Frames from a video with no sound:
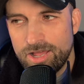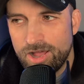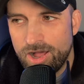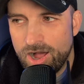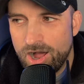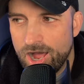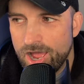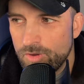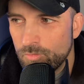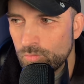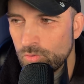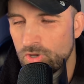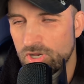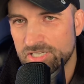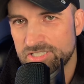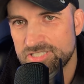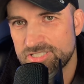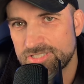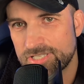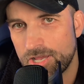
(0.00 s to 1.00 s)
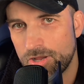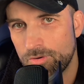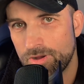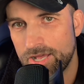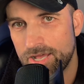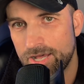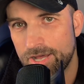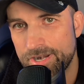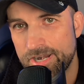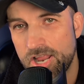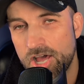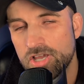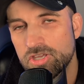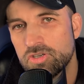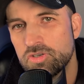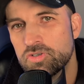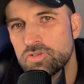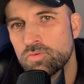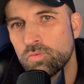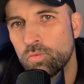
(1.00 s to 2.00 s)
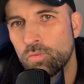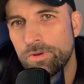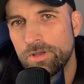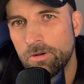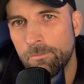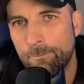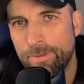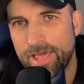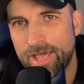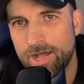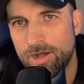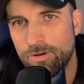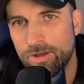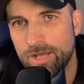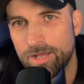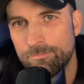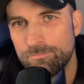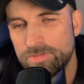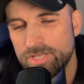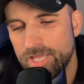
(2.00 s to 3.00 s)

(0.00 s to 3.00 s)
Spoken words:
I worked so hard and I used willpower